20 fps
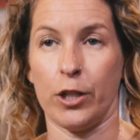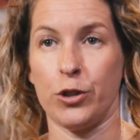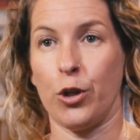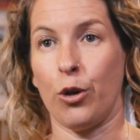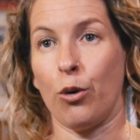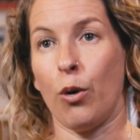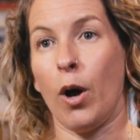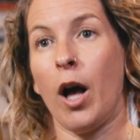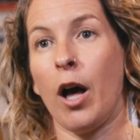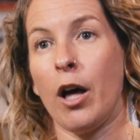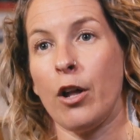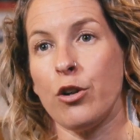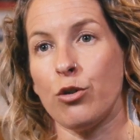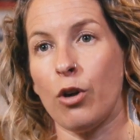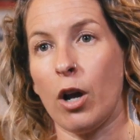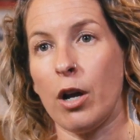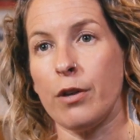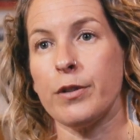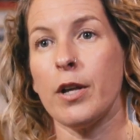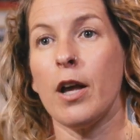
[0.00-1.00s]
external hard
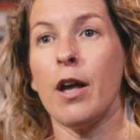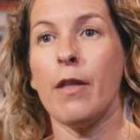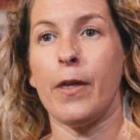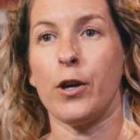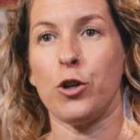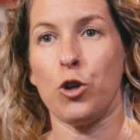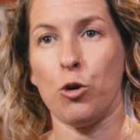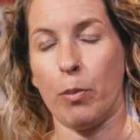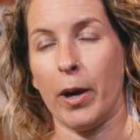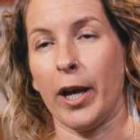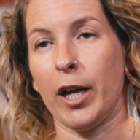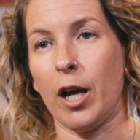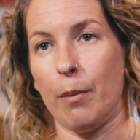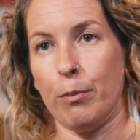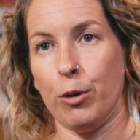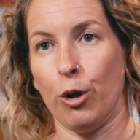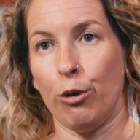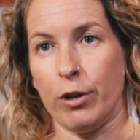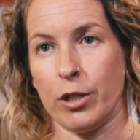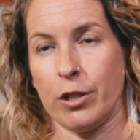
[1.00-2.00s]
drives that you back
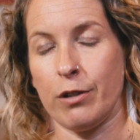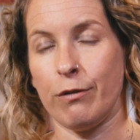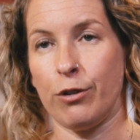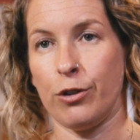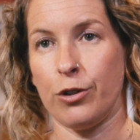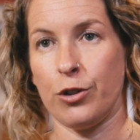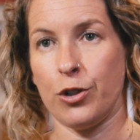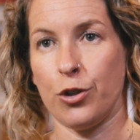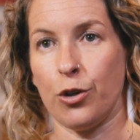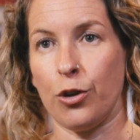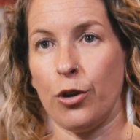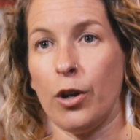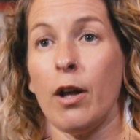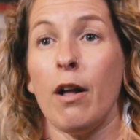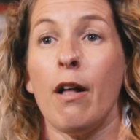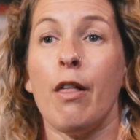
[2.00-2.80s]
up your interviews to.